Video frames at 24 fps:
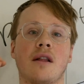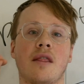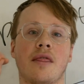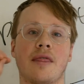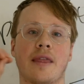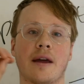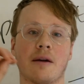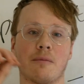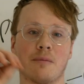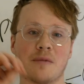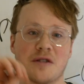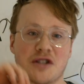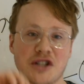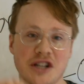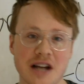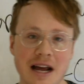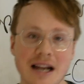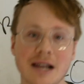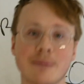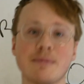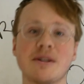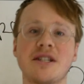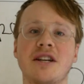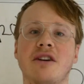their
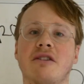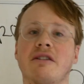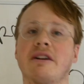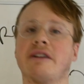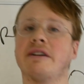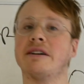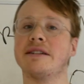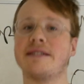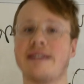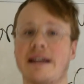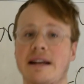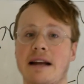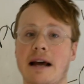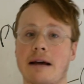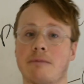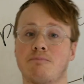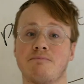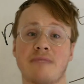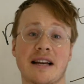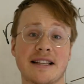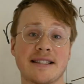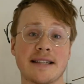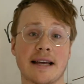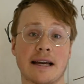genetic material in DNA.
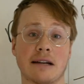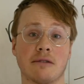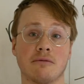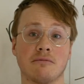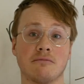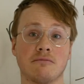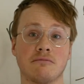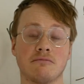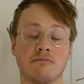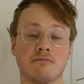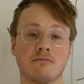That's it,